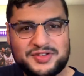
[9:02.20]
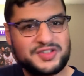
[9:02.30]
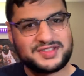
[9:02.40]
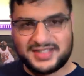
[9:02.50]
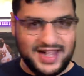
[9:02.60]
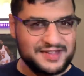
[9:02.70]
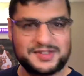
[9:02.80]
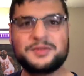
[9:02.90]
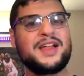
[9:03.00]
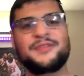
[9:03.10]
are just kids
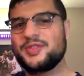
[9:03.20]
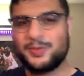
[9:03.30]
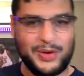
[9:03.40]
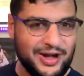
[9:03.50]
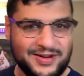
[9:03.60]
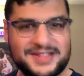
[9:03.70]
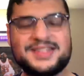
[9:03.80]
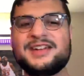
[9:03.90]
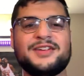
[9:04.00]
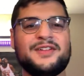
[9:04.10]
who left their parents
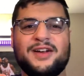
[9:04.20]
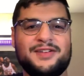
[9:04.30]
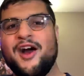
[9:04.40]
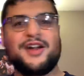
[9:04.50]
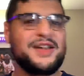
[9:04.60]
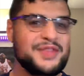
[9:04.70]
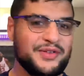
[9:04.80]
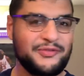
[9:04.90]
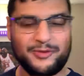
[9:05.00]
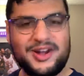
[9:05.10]
and are in the
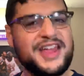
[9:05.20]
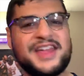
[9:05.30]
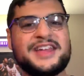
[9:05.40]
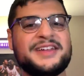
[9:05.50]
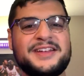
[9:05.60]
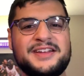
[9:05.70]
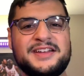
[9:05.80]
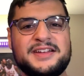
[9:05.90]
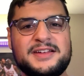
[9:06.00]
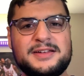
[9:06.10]
free.
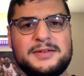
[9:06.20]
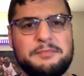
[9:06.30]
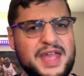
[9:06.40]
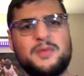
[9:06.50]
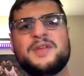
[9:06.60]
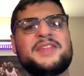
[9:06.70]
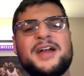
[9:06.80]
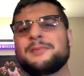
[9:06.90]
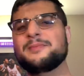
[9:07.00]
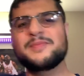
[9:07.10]
Meet with
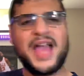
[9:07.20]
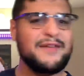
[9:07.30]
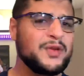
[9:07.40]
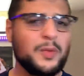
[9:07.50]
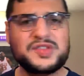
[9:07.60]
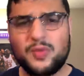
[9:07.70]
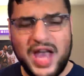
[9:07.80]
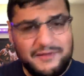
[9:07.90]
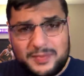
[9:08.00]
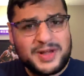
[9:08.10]
them.
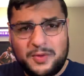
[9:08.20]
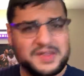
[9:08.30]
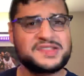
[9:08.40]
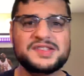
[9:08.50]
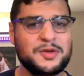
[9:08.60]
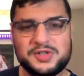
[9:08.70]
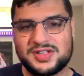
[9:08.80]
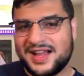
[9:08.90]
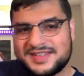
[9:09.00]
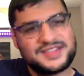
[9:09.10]
Everybody wants to
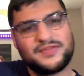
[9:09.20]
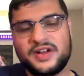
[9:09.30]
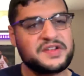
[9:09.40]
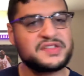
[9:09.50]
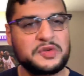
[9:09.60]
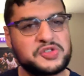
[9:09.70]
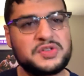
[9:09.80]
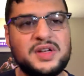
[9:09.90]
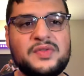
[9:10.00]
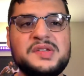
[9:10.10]
socialize. It's a very
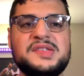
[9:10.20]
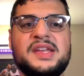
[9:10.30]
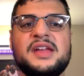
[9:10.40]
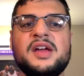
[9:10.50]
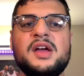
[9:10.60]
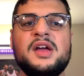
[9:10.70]
social university.